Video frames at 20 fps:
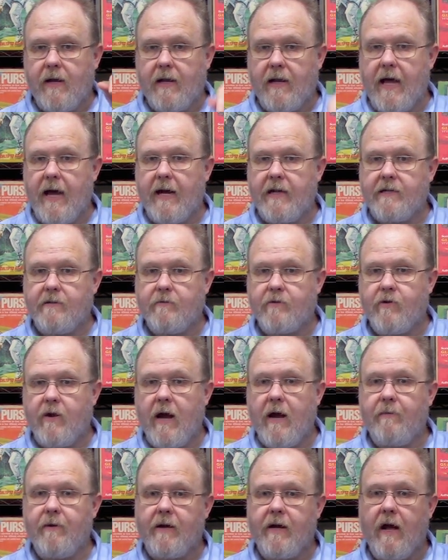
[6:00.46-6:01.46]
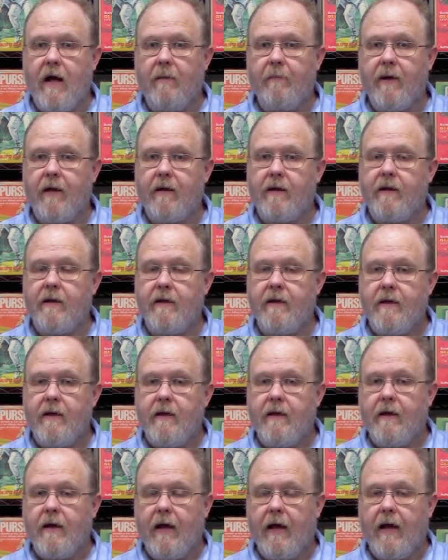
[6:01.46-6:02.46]
like, subscribe, and comment
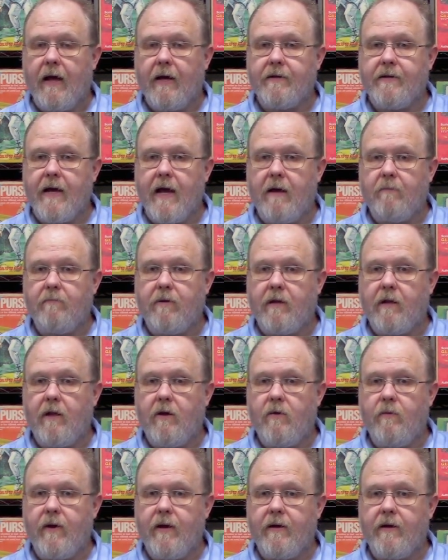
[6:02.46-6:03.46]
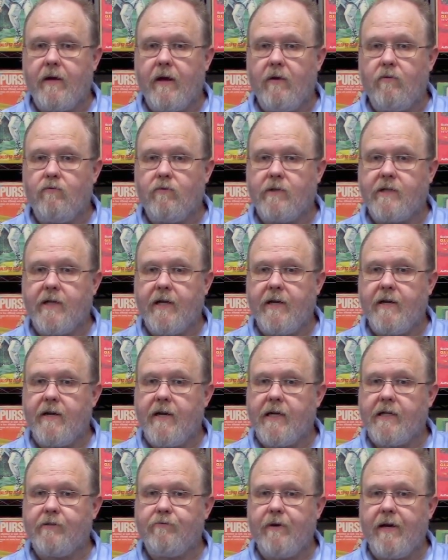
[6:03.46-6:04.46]
down below, and we'll see you
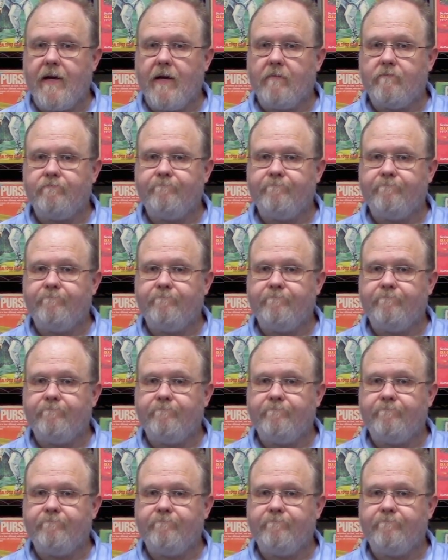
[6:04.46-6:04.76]
next week.